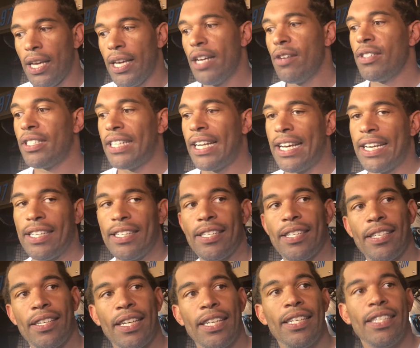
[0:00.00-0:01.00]
It was
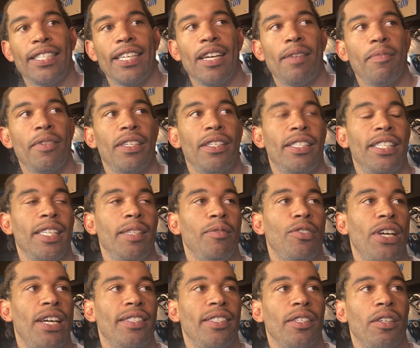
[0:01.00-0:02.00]
nice. Anytime a team
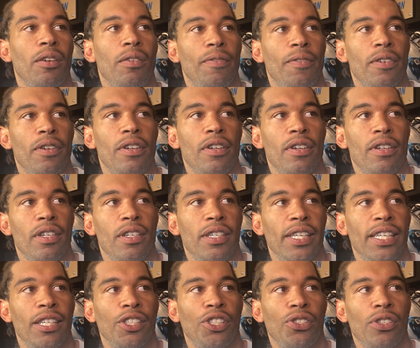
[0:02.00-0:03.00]
tries to go for it on a,
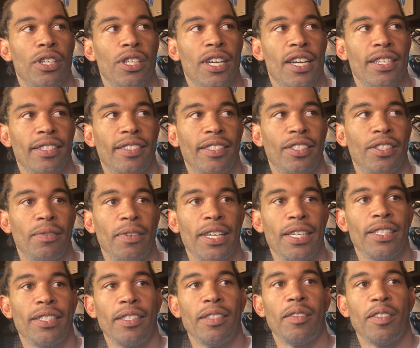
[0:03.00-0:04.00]
in a short yardage
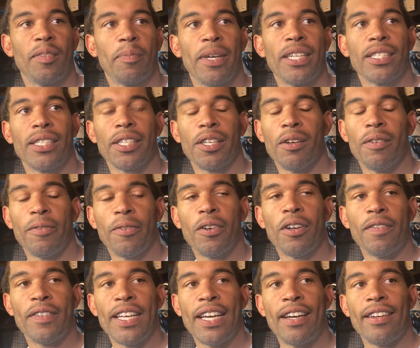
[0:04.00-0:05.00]
situation, especially on
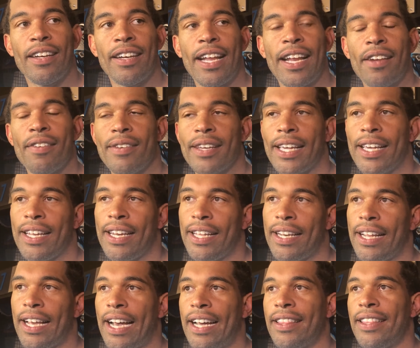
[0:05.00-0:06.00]
fourth down and they don't get it,
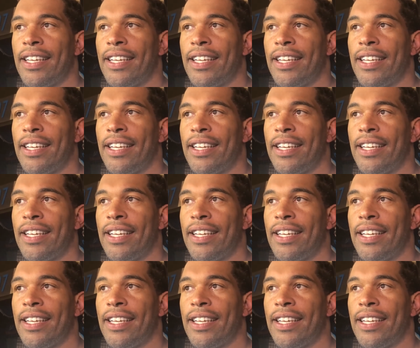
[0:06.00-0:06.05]
I